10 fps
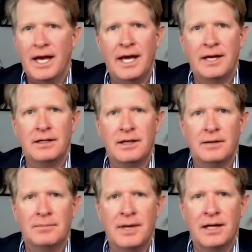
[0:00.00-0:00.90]
And
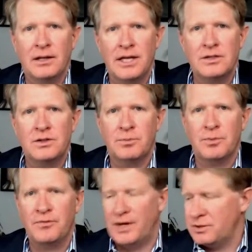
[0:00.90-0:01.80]
links to
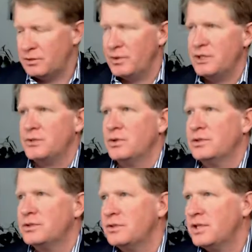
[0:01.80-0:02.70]
professional resources.